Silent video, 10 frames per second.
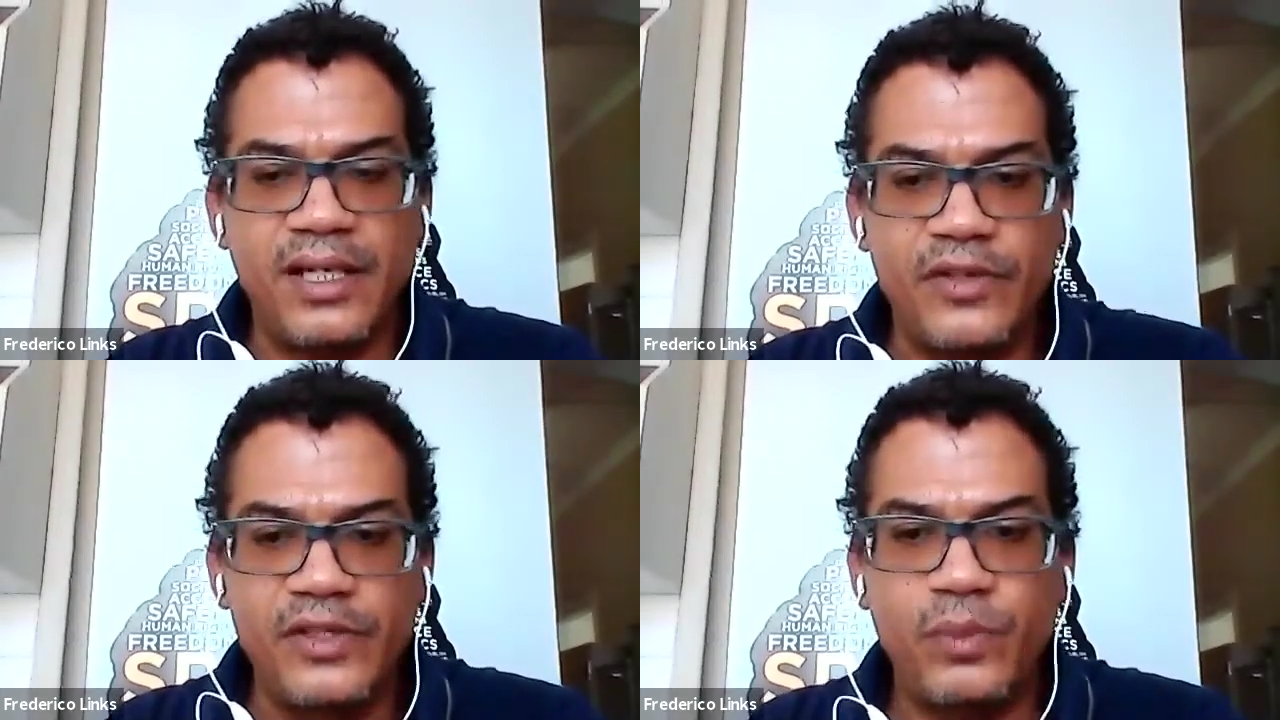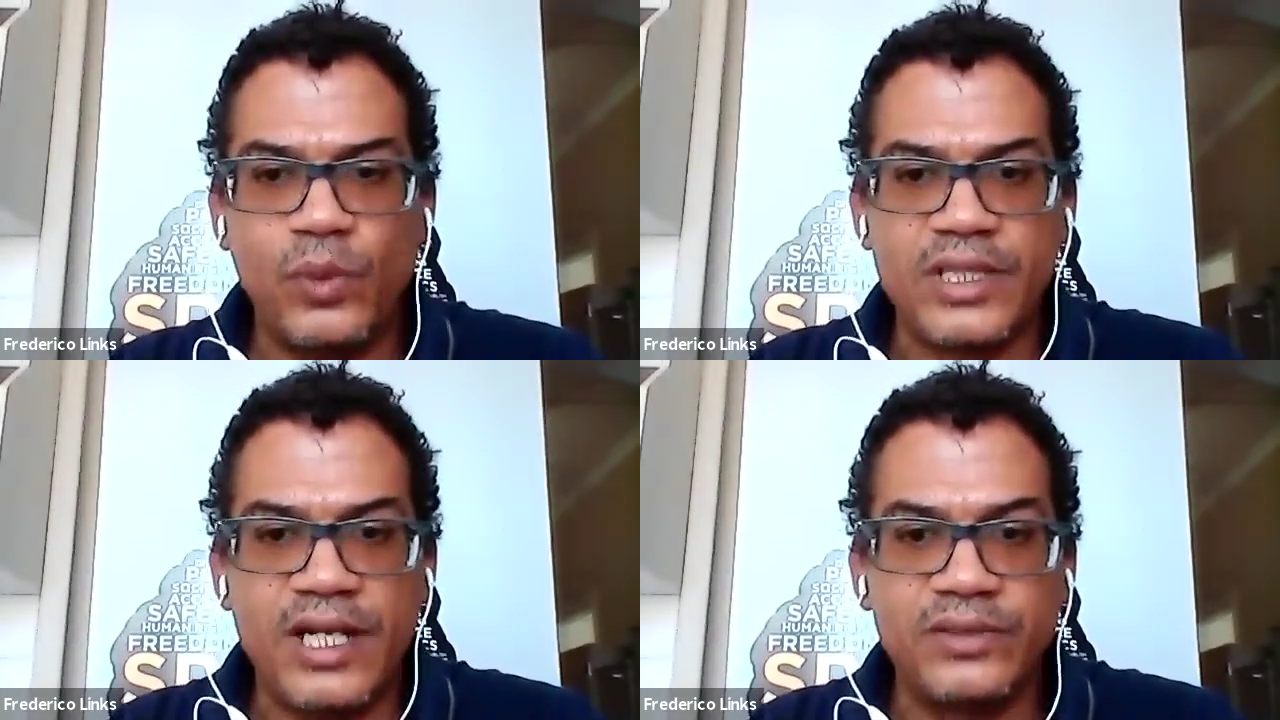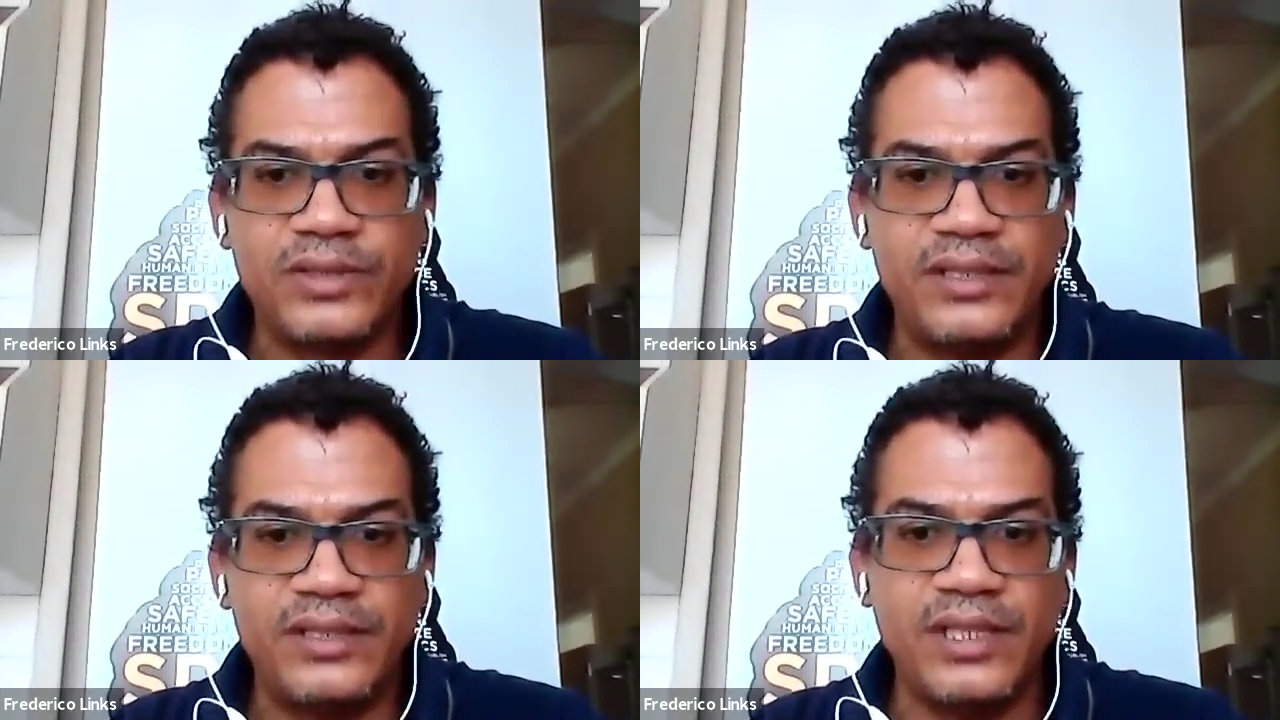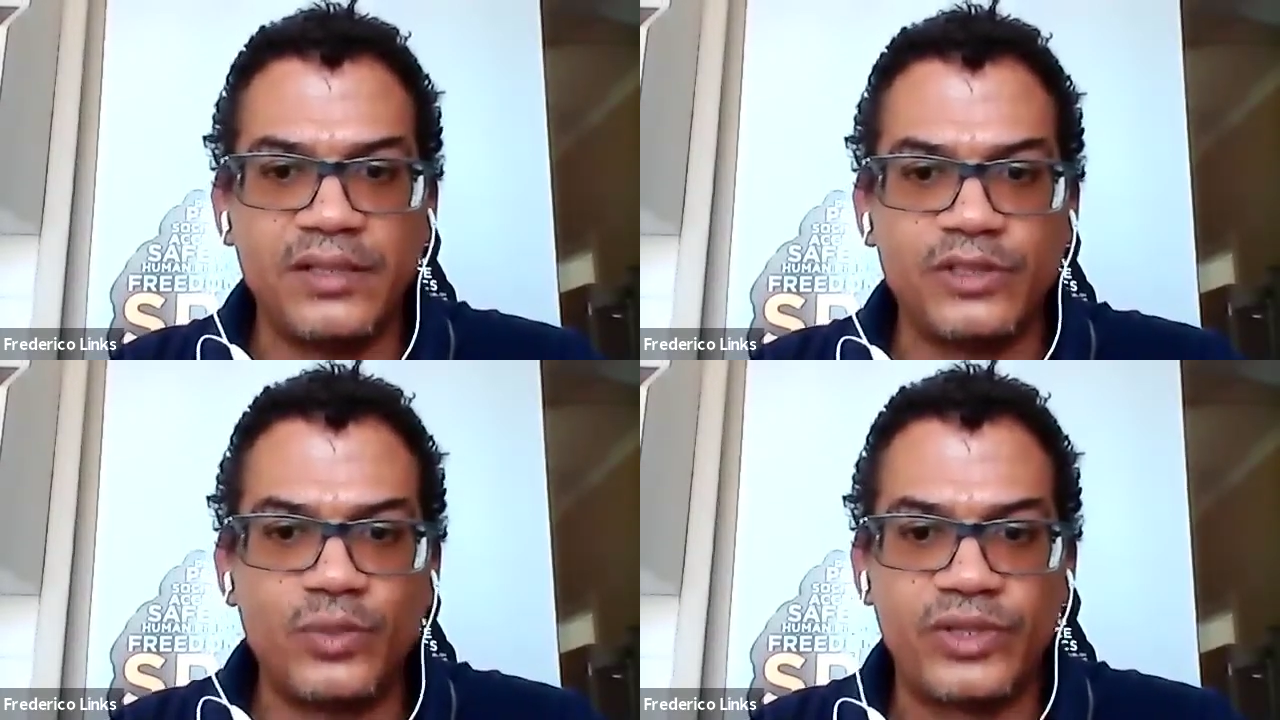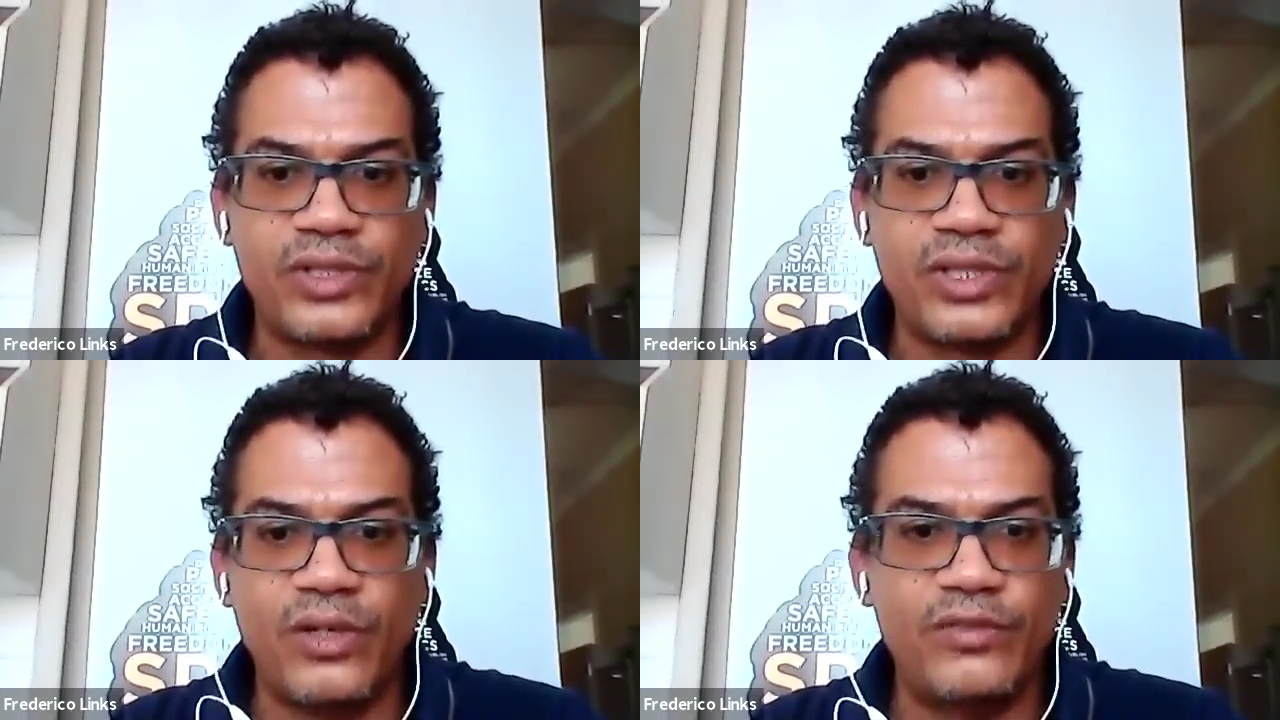a report out that deals with
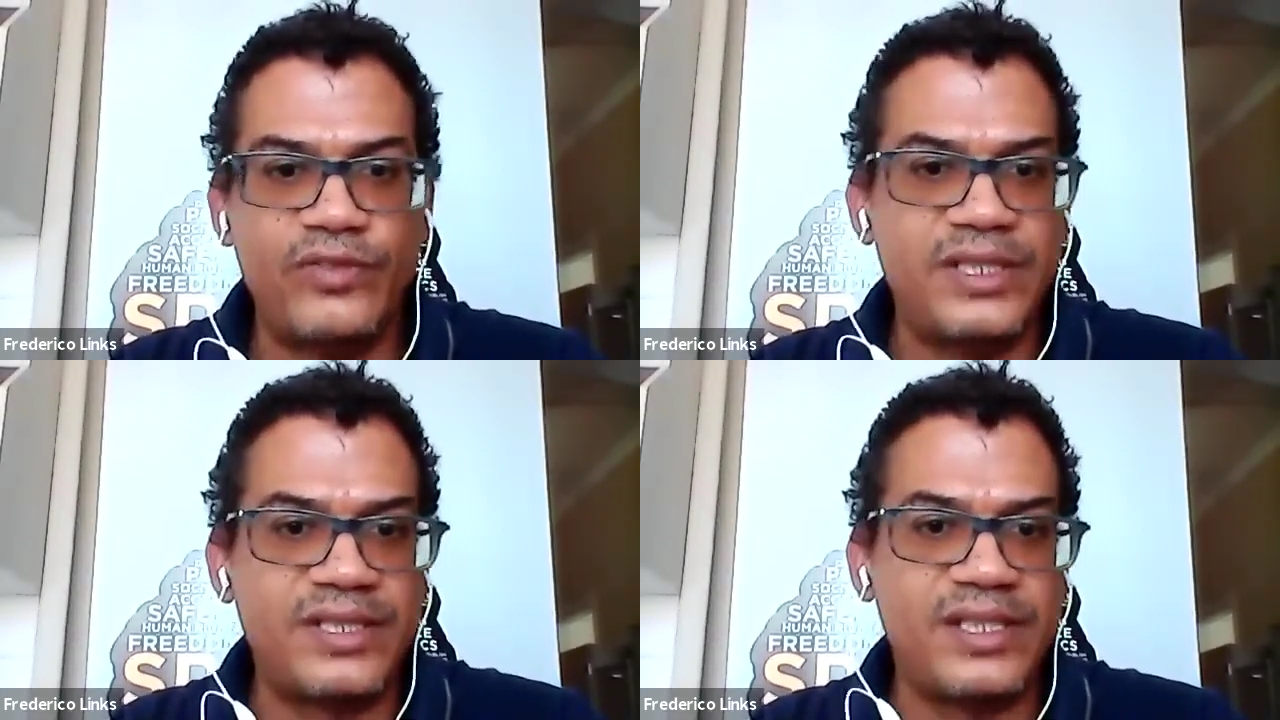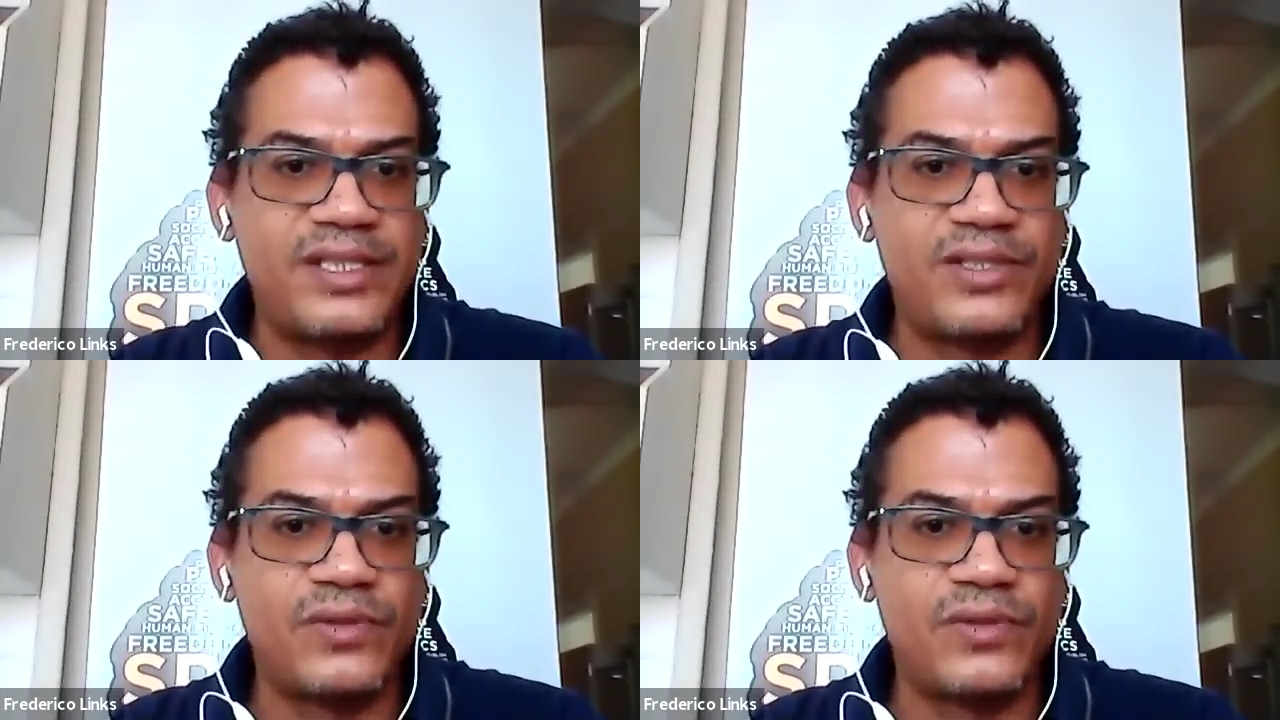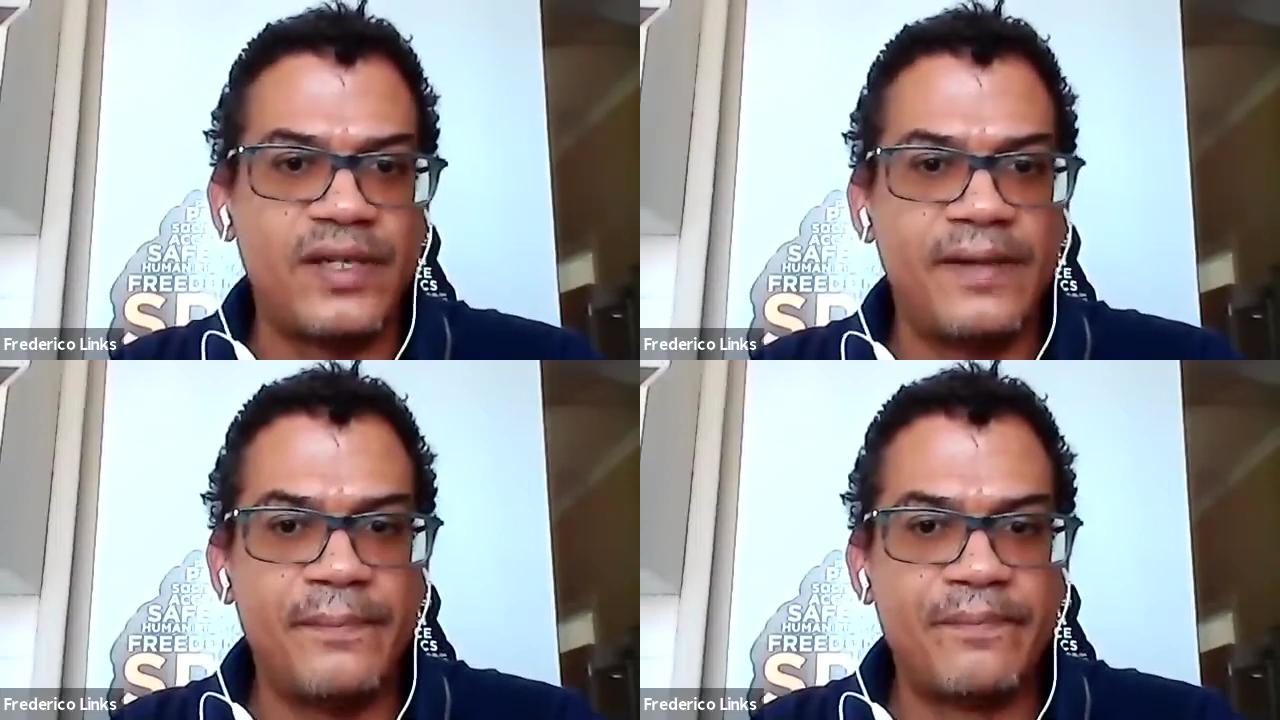a lot of these issues